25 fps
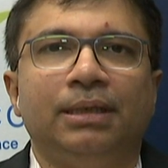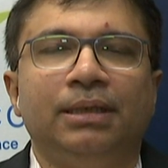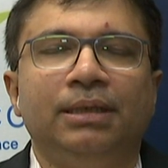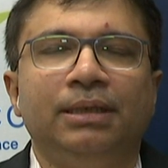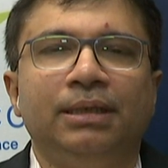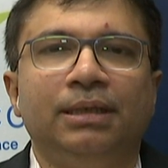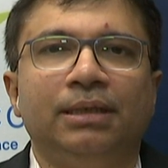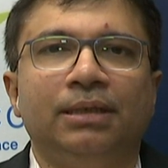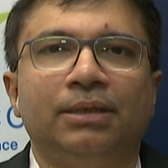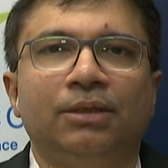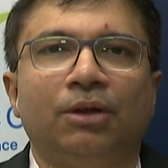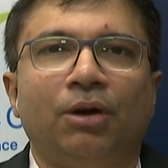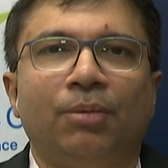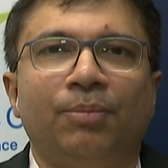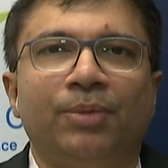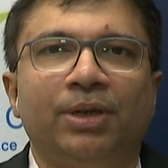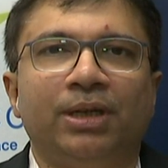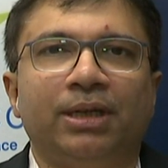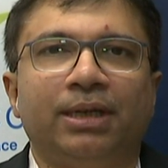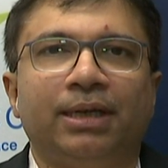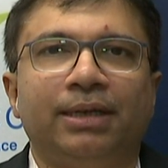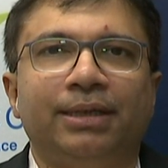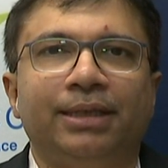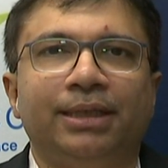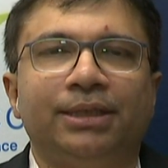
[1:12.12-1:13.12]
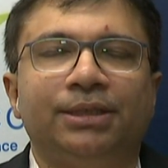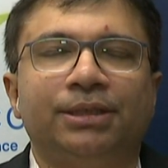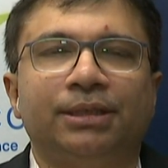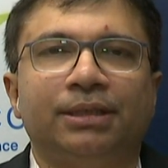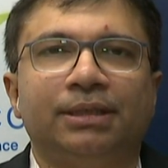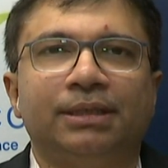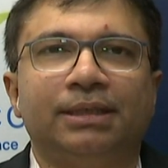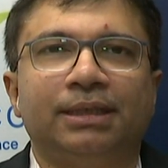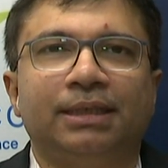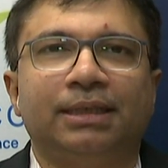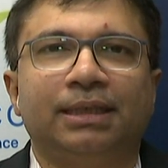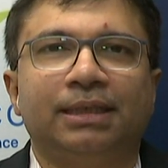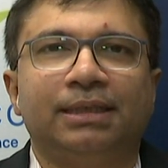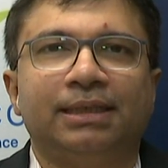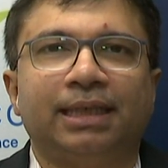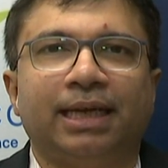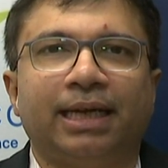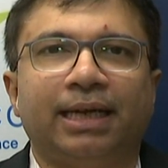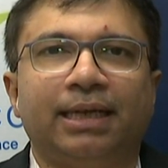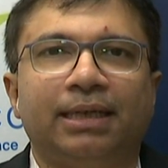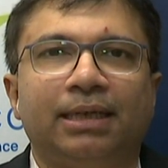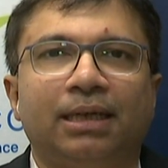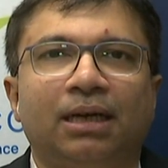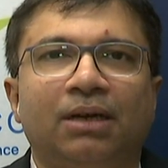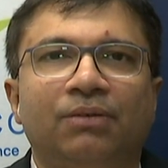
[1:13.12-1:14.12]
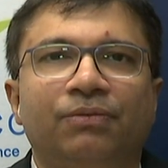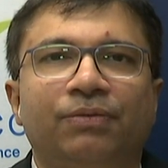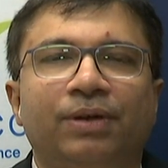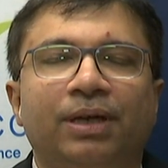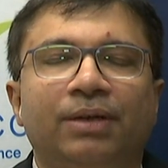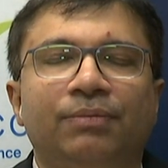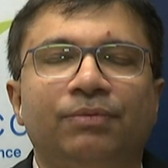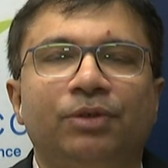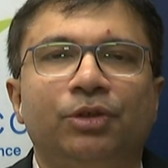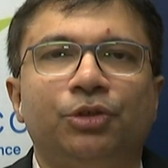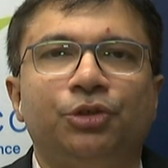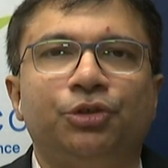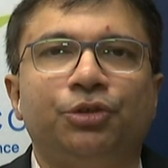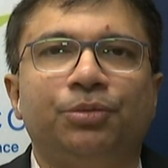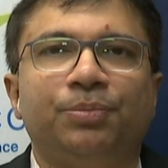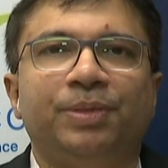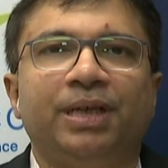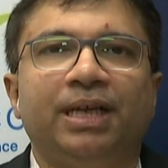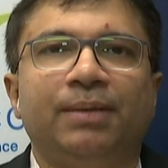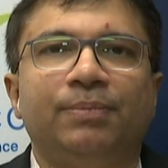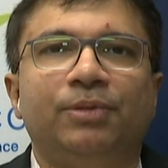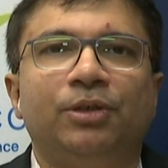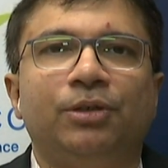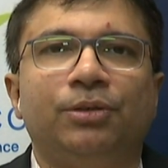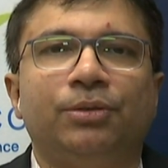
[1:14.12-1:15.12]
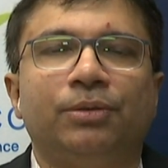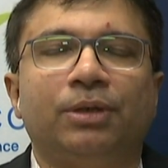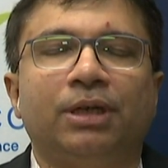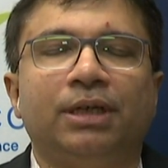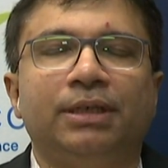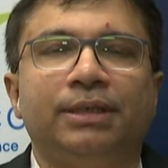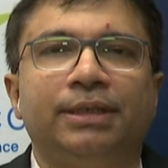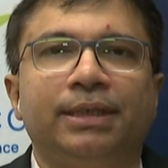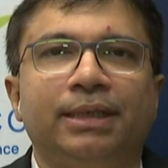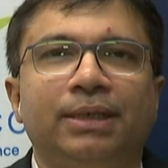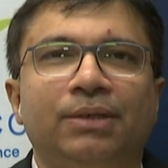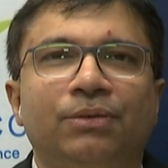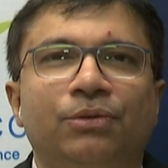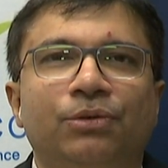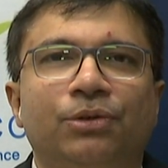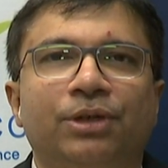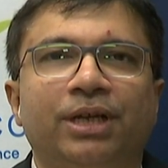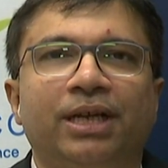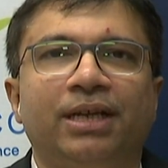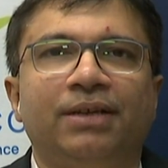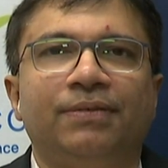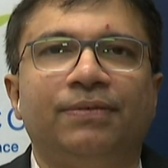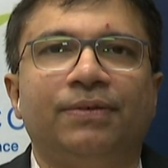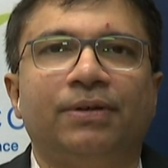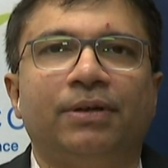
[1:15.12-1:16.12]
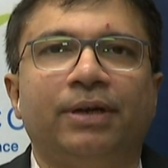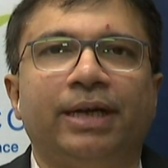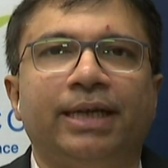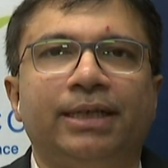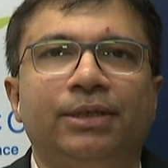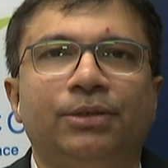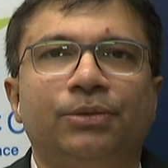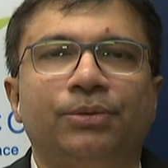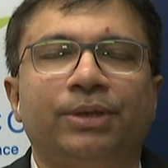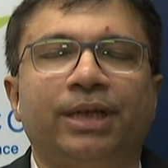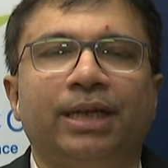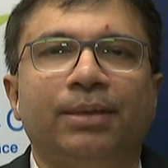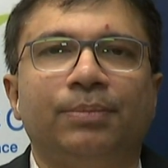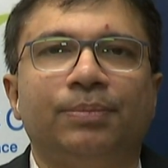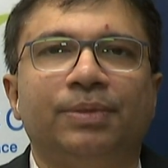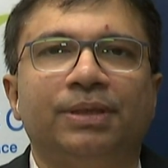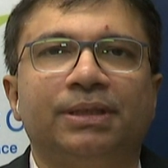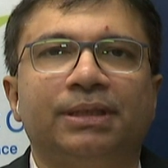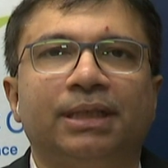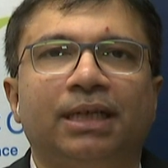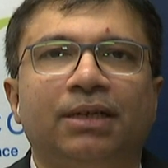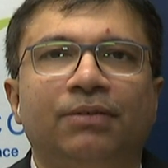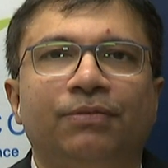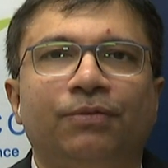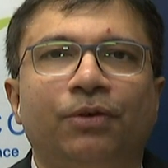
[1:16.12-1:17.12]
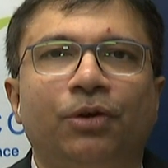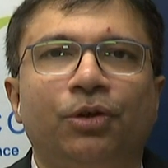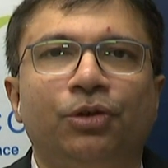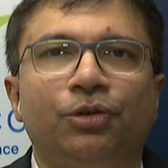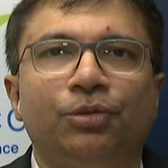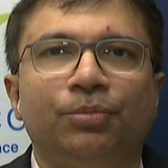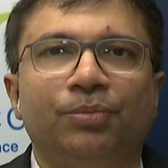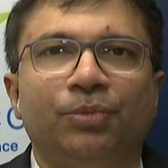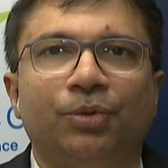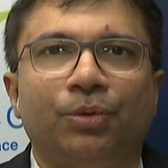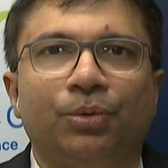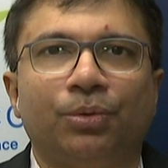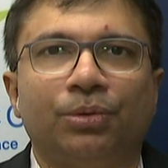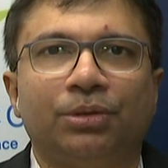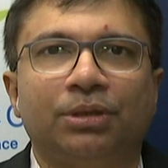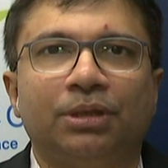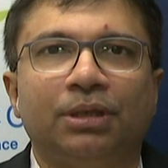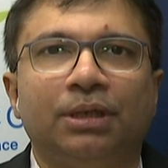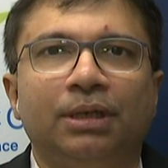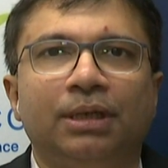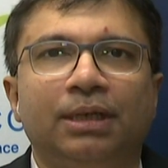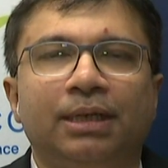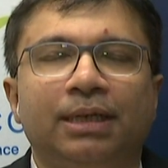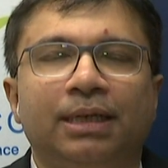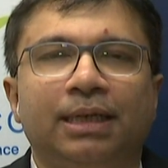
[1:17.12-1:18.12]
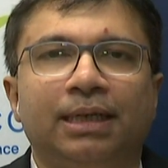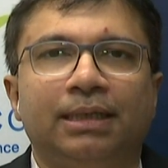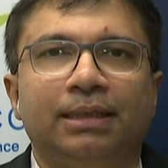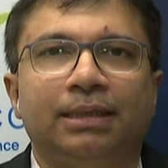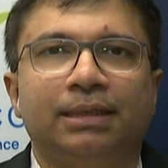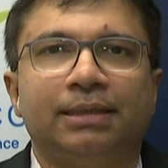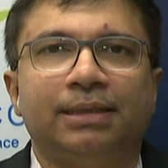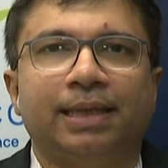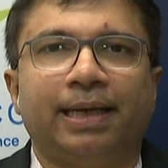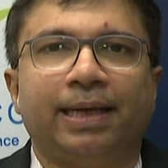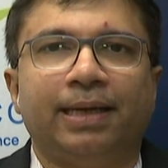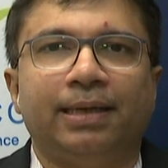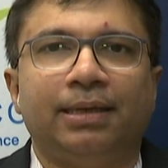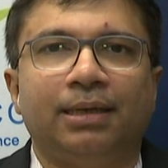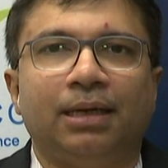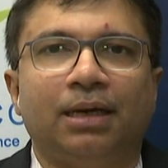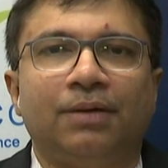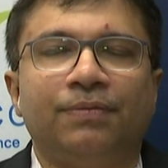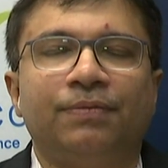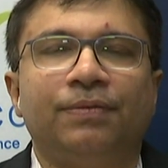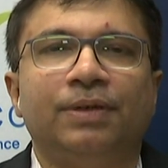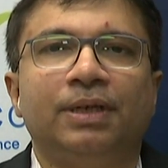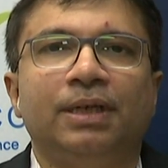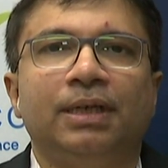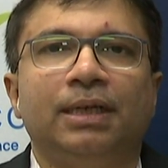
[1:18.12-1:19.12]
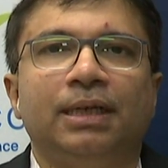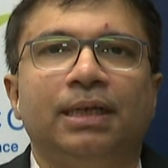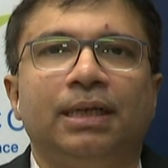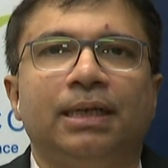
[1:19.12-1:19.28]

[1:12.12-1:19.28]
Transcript: near normal conditions in the second half, and we should be able to continue to deliver 8 to 10% volume growth in the second half.